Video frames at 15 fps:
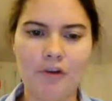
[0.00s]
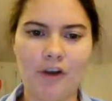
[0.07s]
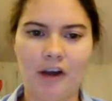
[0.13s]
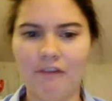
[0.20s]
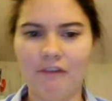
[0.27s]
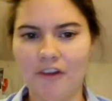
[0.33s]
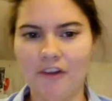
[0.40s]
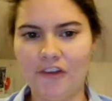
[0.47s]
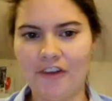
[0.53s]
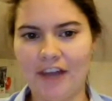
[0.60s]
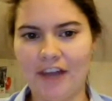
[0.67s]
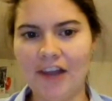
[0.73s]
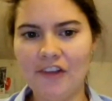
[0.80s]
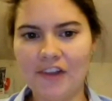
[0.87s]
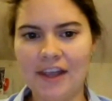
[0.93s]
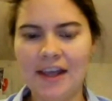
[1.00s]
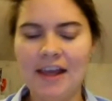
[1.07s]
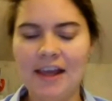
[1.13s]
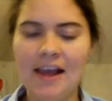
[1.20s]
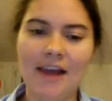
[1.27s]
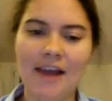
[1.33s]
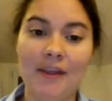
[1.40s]
office desk,
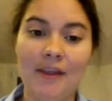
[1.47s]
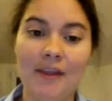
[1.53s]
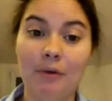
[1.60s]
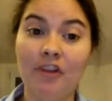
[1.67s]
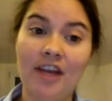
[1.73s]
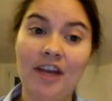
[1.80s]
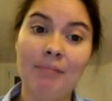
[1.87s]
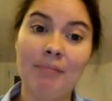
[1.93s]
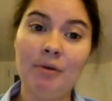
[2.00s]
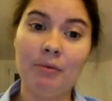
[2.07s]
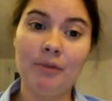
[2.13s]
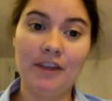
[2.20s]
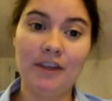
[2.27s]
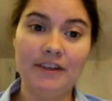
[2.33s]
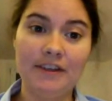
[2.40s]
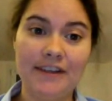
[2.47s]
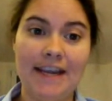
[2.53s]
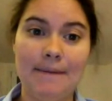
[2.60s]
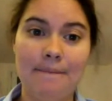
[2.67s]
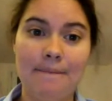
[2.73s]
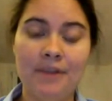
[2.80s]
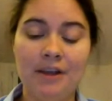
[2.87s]
and they will stamp it with the
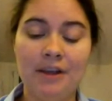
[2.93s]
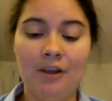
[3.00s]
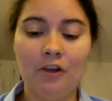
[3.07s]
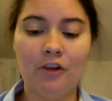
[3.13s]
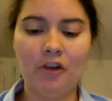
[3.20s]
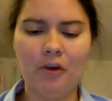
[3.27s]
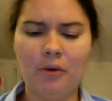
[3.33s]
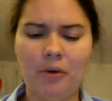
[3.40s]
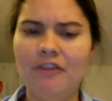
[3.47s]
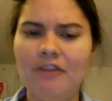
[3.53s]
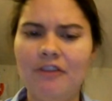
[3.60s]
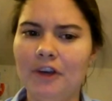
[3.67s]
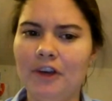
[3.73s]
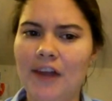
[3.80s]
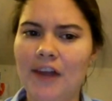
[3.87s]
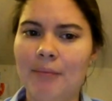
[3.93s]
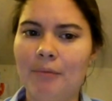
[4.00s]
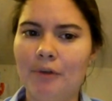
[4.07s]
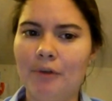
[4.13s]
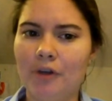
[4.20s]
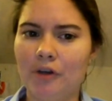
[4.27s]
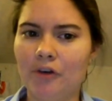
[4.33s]
date. So if, for
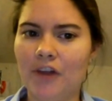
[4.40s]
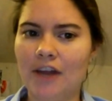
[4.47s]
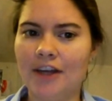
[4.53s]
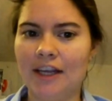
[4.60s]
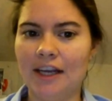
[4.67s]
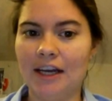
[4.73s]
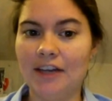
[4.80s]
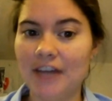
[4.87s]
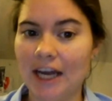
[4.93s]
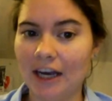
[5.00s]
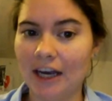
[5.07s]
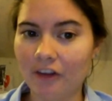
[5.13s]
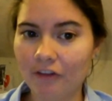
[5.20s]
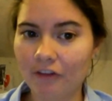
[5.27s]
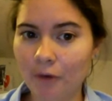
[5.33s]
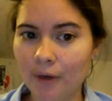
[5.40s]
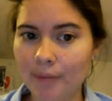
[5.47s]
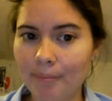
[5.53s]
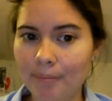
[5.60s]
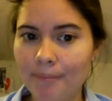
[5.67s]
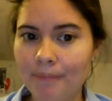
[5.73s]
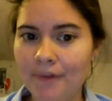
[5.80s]
example, you're sending a tax
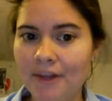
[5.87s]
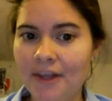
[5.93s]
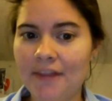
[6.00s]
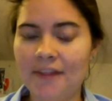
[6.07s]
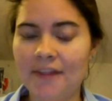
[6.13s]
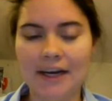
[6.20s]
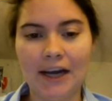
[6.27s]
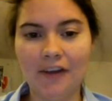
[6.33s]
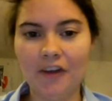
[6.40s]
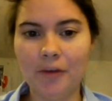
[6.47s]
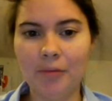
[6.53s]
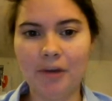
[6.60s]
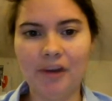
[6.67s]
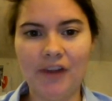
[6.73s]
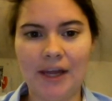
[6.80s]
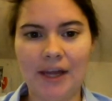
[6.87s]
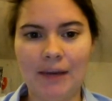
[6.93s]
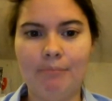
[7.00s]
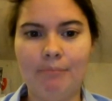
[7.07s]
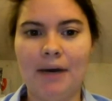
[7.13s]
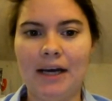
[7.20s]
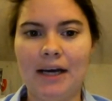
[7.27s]
form that has to be
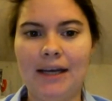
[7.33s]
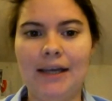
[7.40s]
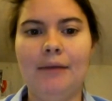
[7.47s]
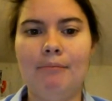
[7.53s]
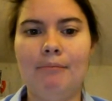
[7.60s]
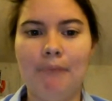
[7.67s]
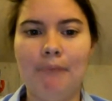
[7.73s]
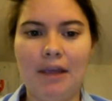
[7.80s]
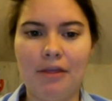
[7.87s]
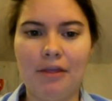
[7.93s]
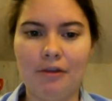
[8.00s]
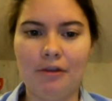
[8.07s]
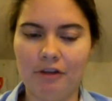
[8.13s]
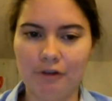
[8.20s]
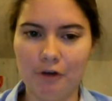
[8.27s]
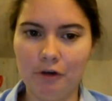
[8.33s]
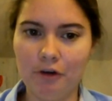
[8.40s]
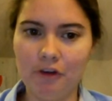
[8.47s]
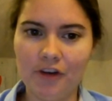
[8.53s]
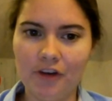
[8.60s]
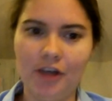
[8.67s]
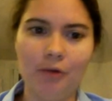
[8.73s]
sent by May
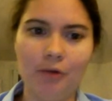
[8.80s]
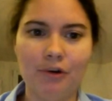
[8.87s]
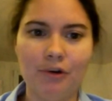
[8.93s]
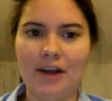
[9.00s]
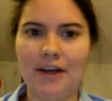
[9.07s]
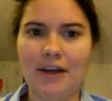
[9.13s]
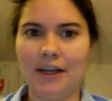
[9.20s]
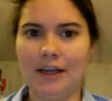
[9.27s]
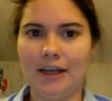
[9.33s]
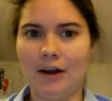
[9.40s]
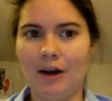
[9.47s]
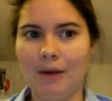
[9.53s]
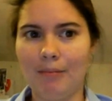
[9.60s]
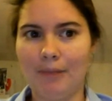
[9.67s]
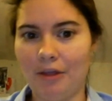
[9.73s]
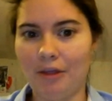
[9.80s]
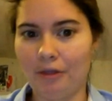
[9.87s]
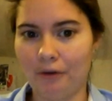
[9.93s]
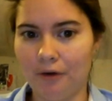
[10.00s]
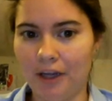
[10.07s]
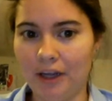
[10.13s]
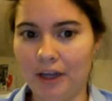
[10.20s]
31st and you were sending it on May
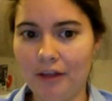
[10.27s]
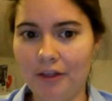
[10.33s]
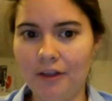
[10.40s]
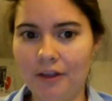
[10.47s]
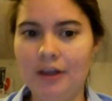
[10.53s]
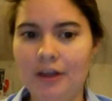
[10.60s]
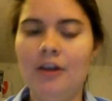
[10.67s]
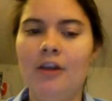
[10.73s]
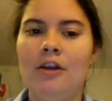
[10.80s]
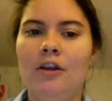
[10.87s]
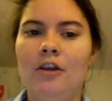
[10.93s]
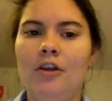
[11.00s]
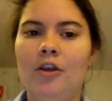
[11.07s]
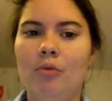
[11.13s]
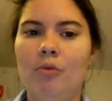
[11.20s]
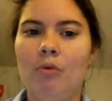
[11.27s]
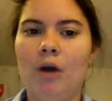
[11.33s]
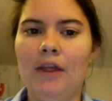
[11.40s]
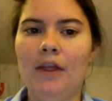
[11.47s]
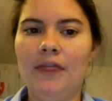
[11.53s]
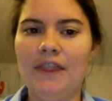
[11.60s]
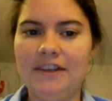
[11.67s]
30th, you
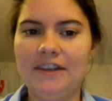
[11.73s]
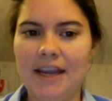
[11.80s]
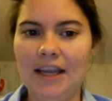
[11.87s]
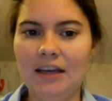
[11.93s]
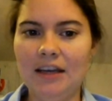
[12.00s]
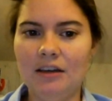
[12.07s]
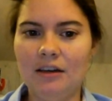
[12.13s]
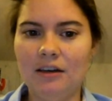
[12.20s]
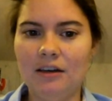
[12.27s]
want the date